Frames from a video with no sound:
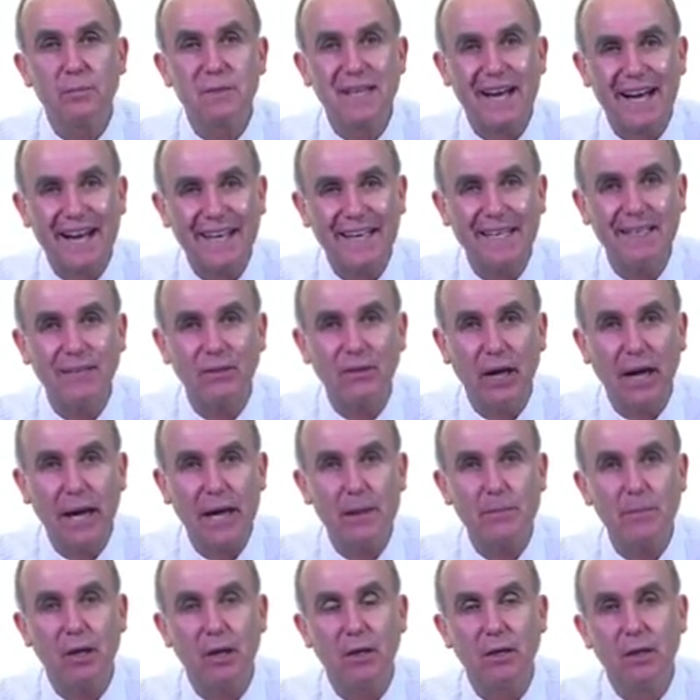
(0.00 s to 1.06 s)
obtaining
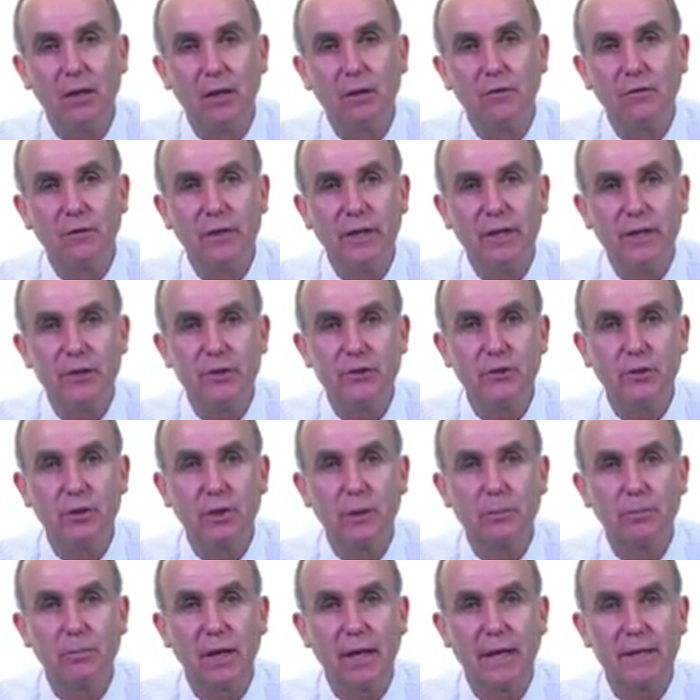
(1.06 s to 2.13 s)
labour for these
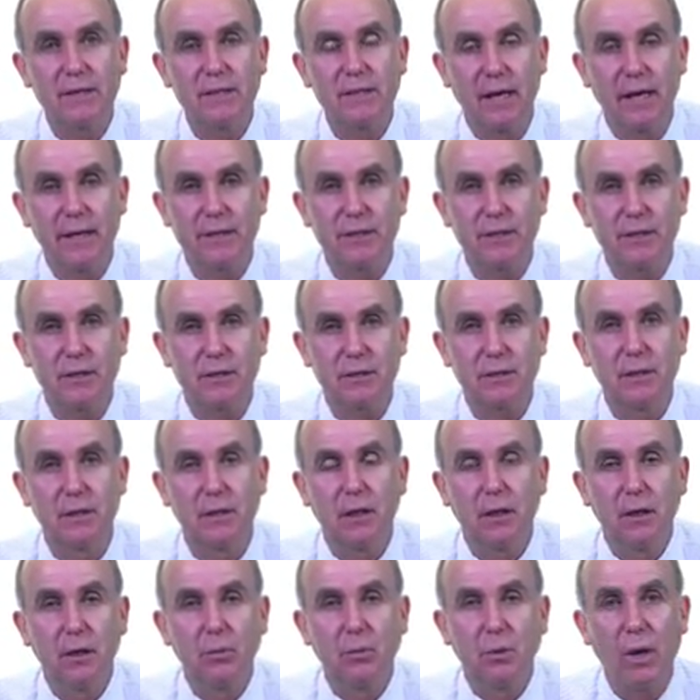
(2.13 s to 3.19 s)
sugar plantations?
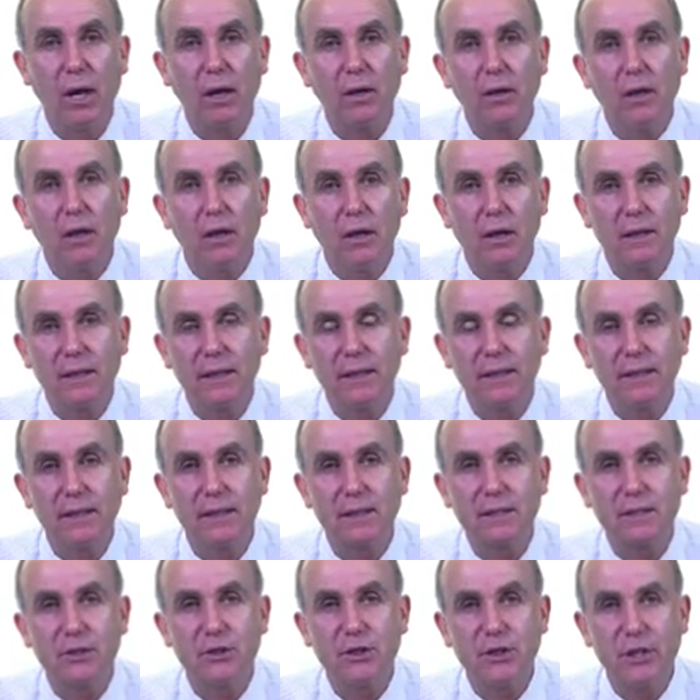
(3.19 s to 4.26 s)
Well, I think
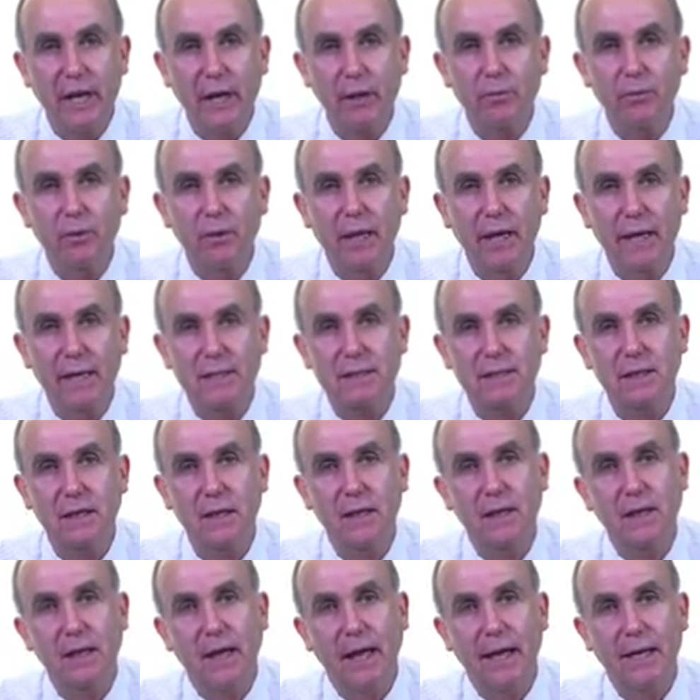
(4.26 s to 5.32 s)
there's a general
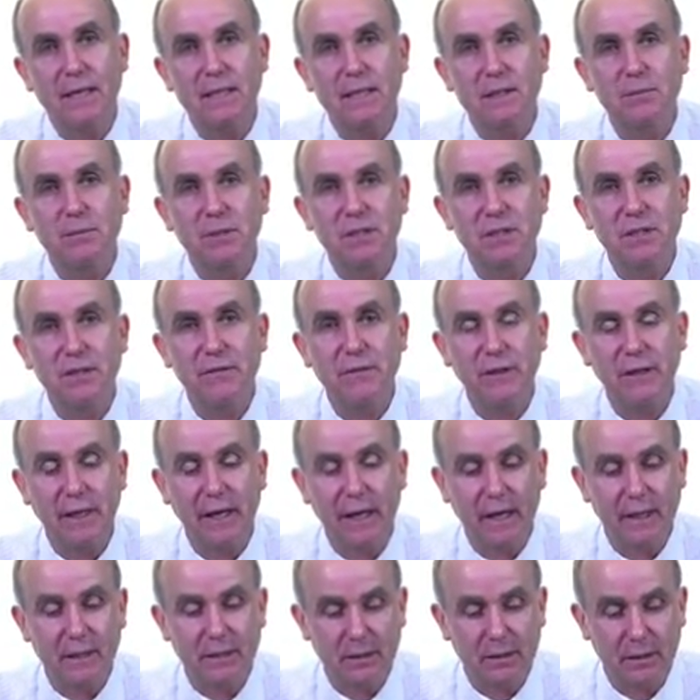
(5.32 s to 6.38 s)
answer and a specific
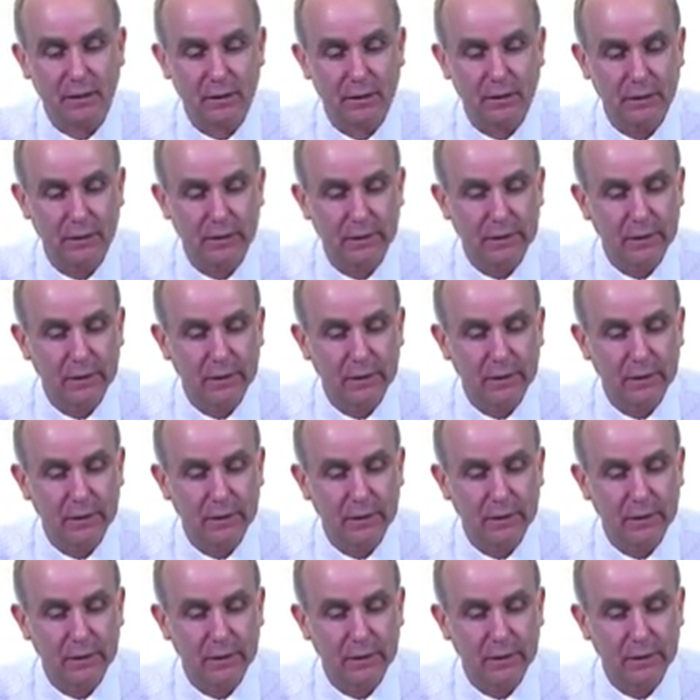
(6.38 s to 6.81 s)
answer.